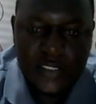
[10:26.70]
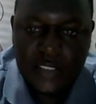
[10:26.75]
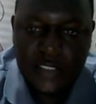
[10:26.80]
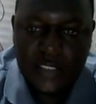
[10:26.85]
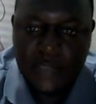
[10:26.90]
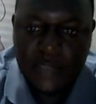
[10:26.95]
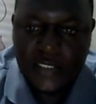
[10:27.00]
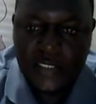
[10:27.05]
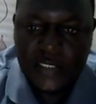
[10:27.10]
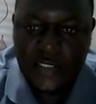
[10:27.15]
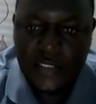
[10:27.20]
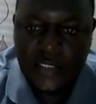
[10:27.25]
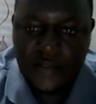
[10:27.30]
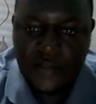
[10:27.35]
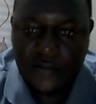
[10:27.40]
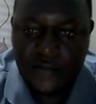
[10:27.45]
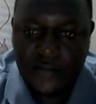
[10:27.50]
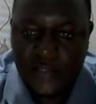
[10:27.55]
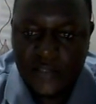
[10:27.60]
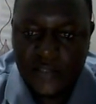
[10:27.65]

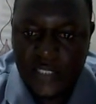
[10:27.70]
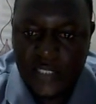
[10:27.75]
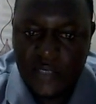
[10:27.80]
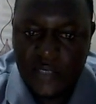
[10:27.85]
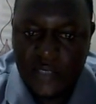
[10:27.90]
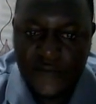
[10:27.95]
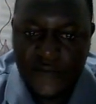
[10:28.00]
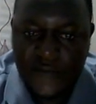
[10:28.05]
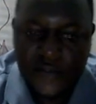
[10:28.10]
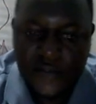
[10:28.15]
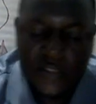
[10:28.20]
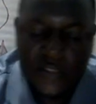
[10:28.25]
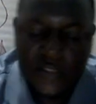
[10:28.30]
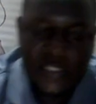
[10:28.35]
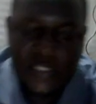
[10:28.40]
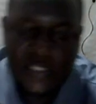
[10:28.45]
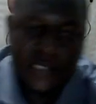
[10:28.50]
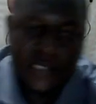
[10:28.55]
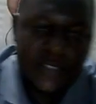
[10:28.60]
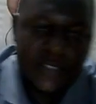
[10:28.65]
materials, lack of
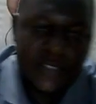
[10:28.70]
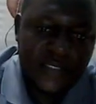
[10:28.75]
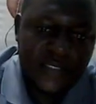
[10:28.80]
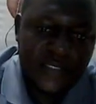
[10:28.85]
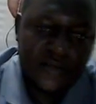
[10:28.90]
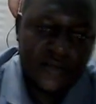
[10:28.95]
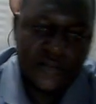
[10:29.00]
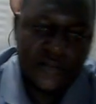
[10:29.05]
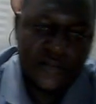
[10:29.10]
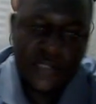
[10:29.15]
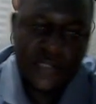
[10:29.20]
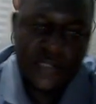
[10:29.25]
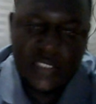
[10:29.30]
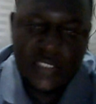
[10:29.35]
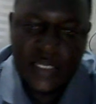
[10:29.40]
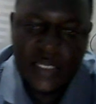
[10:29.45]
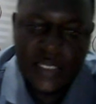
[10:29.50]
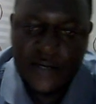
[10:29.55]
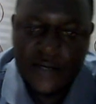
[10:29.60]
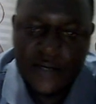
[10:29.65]
scholastic materials. So these
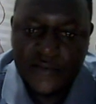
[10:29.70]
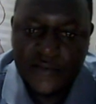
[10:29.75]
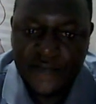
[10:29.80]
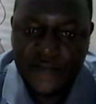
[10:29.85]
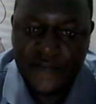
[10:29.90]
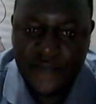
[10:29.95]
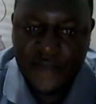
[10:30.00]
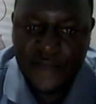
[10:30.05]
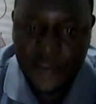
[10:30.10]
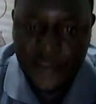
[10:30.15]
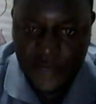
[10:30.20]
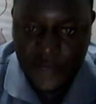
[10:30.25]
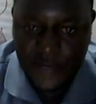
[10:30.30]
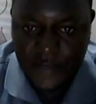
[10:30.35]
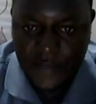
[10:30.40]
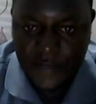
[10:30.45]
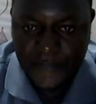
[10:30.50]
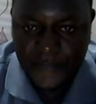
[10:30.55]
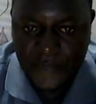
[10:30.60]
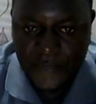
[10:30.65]
are around 3.
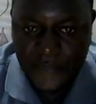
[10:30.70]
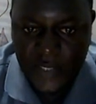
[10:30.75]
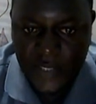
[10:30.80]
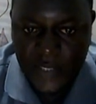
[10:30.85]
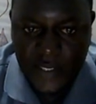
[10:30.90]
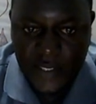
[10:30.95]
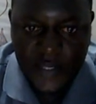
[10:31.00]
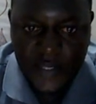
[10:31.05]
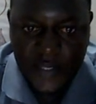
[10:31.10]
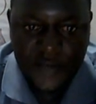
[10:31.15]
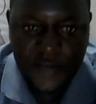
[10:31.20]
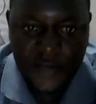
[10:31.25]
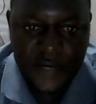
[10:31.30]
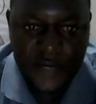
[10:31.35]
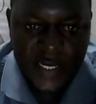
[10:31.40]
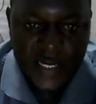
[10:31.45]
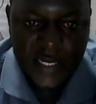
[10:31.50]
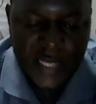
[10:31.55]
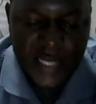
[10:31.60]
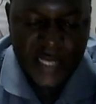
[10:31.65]
You
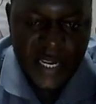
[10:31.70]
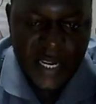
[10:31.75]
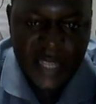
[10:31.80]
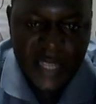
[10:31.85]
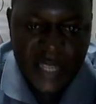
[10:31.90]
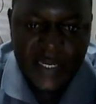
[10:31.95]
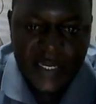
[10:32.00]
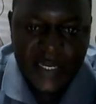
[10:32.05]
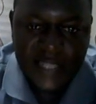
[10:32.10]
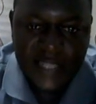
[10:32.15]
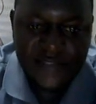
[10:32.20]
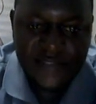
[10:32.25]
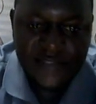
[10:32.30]
can add as